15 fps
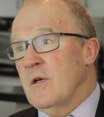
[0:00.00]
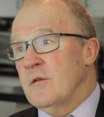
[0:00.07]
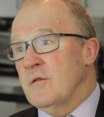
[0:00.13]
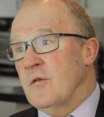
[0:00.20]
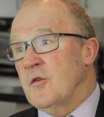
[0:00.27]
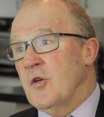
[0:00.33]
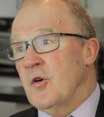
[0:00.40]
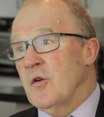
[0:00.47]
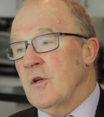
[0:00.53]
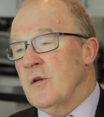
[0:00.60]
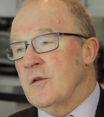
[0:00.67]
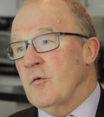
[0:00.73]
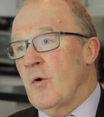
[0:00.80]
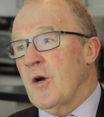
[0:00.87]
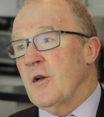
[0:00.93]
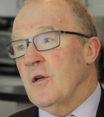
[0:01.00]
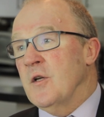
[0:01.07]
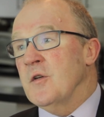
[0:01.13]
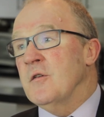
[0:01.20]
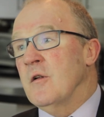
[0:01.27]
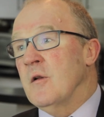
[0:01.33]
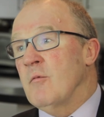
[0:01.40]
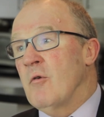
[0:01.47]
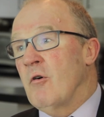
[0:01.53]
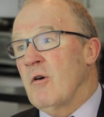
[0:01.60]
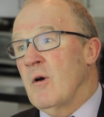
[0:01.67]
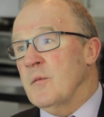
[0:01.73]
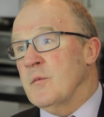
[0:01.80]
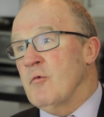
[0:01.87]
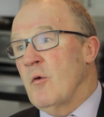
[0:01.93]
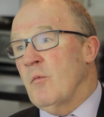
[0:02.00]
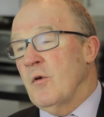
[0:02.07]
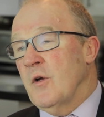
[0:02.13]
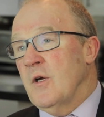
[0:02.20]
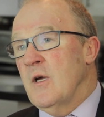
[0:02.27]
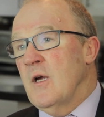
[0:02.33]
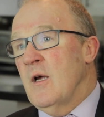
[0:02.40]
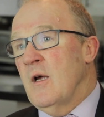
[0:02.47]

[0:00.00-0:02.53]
so I could listen to the programmes properly.